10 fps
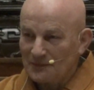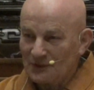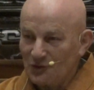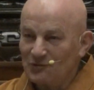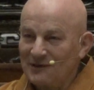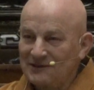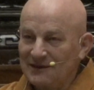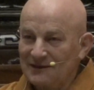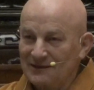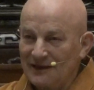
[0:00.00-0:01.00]
No one
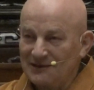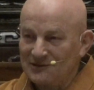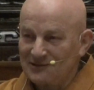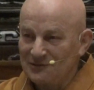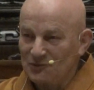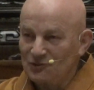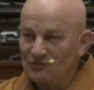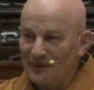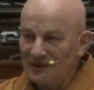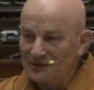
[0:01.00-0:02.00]
can catch the
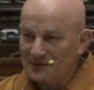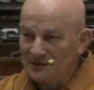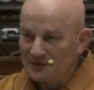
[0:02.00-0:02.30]
movement.